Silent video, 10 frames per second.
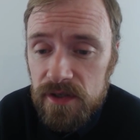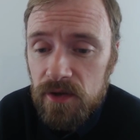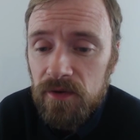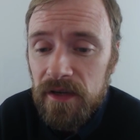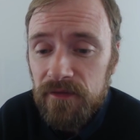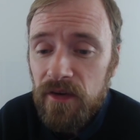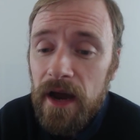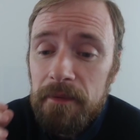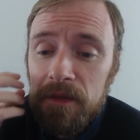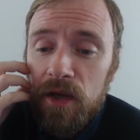So if
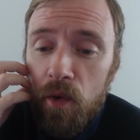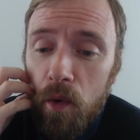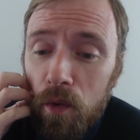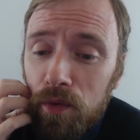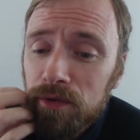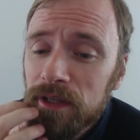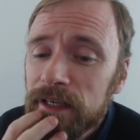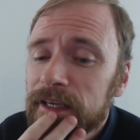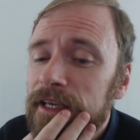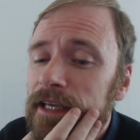I'm the
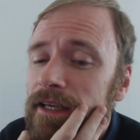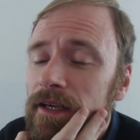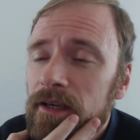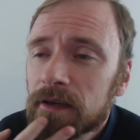only